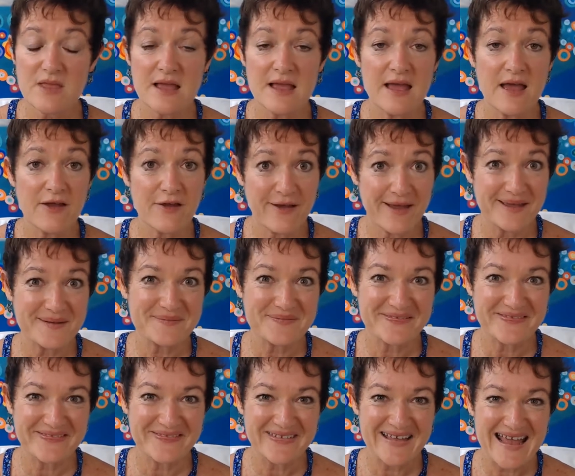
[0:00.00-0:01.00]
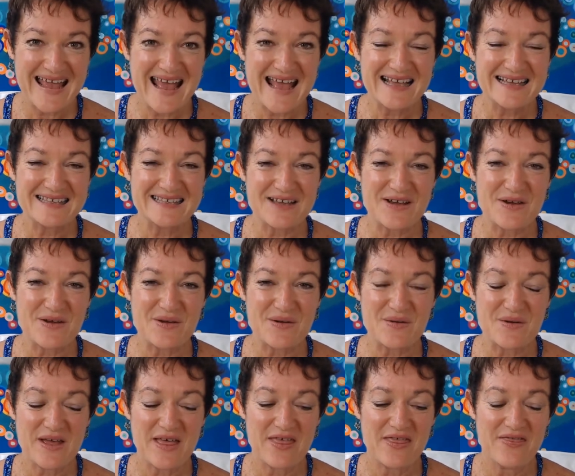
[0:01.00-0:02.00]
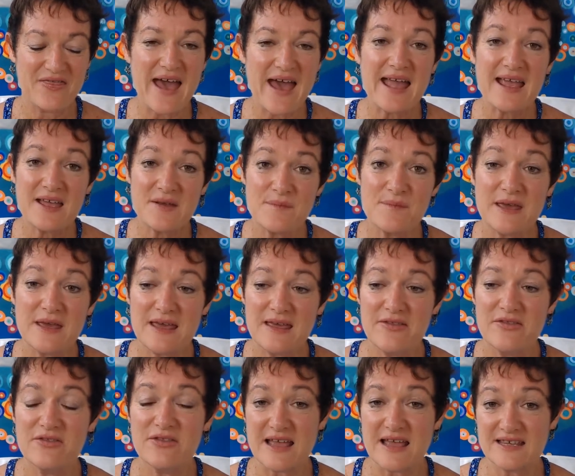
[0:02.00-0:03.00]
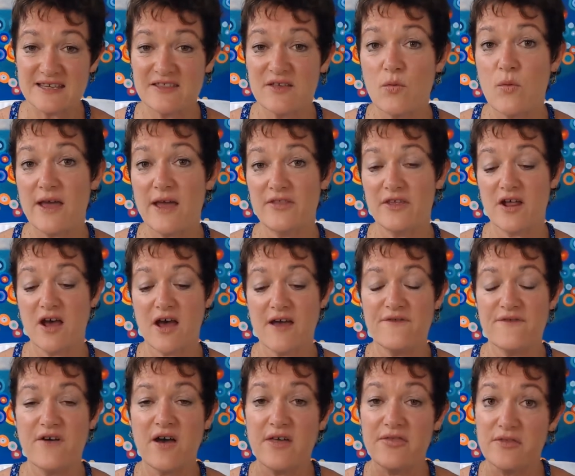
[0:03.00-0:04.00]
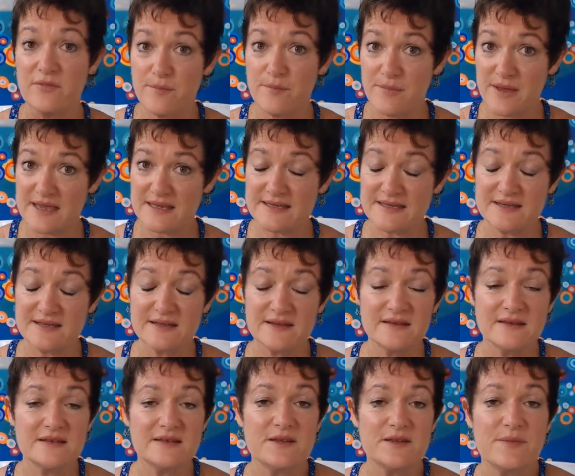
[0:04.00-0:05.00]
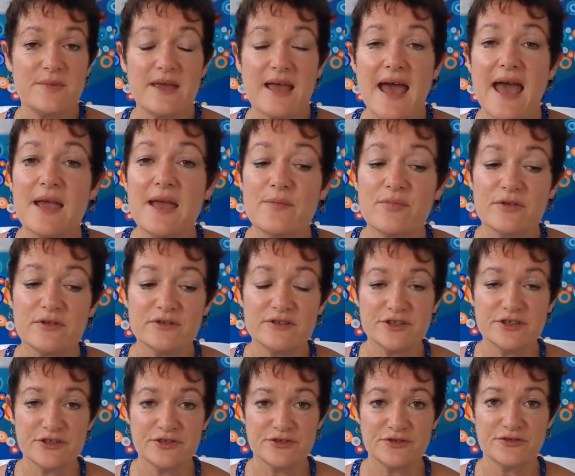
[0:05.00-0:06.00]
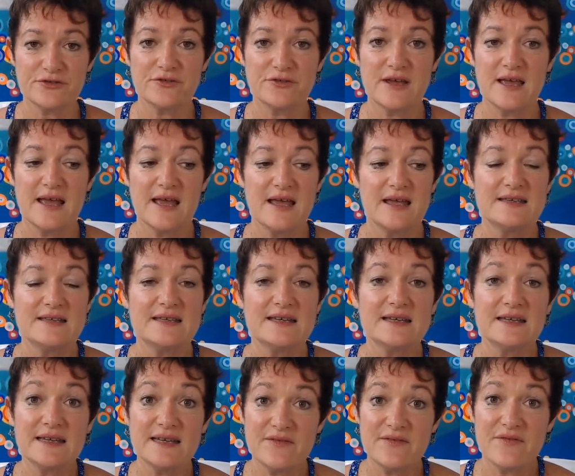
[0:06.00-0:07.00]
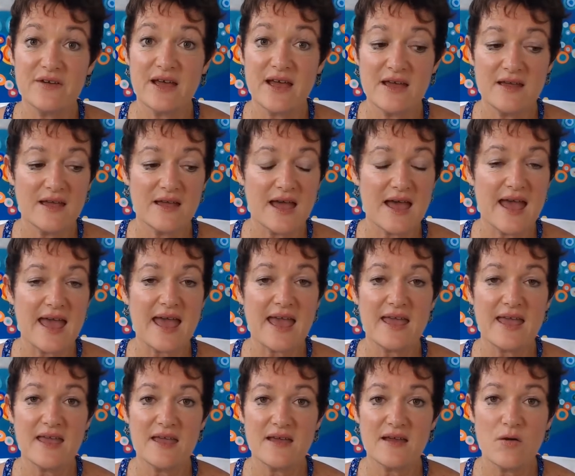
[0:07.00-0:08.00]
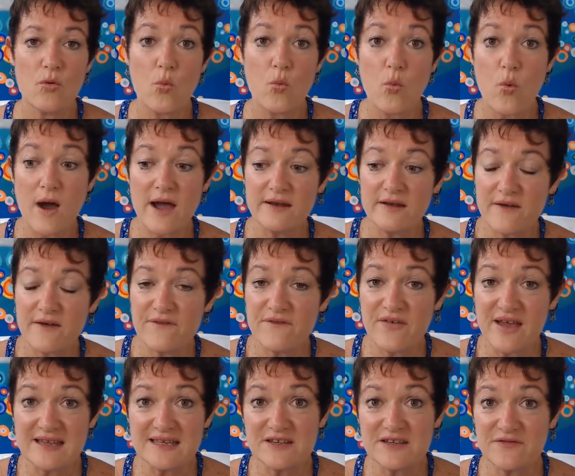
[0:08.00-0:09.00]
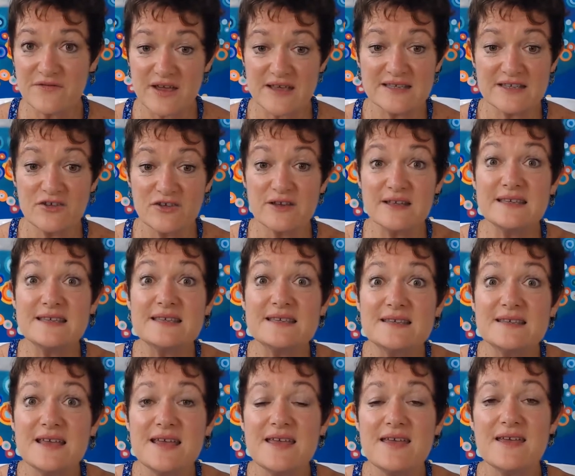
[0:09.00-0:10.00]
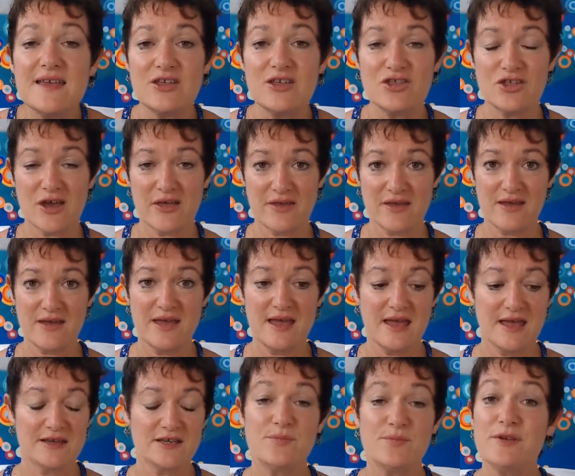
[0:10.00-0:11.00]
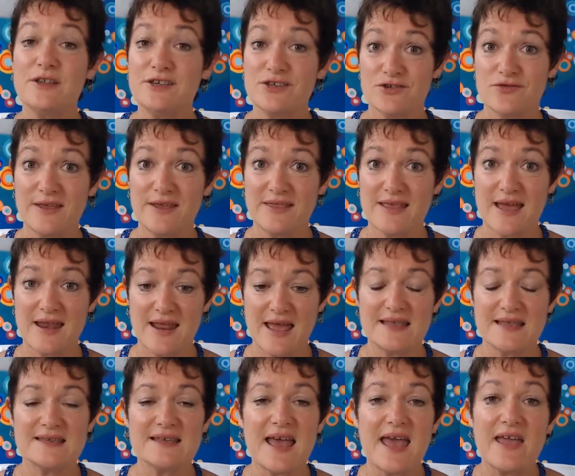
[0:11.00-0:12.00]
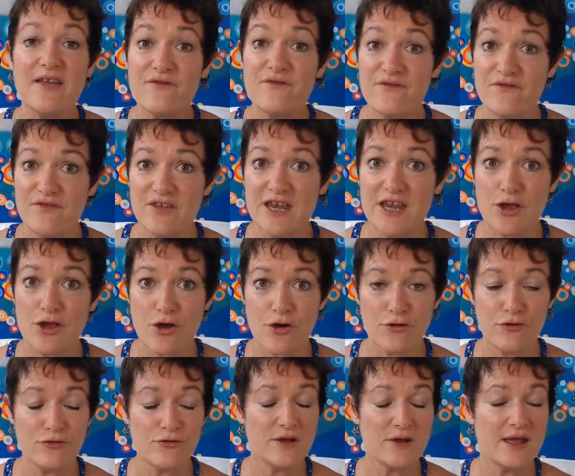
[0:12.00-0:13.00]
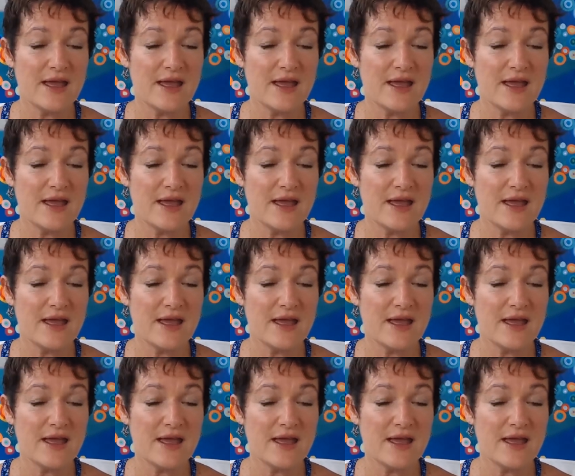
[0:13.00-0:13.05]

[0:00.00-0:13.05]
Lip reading: Okay, so that's the way that I find the best to be able to deliver a face-to-face, so you can see each other, to be doing that as a video